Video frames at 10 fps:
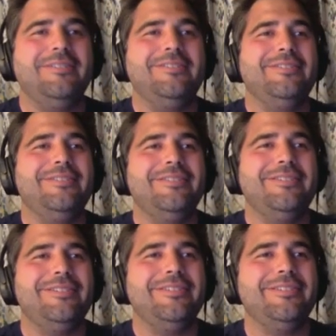
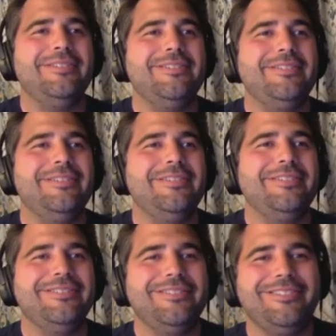
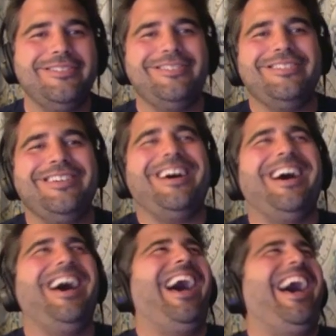
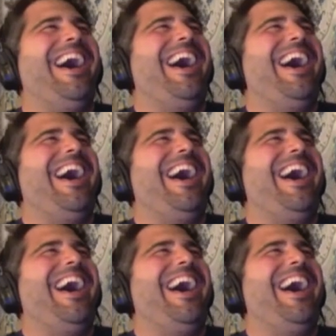(not speaking)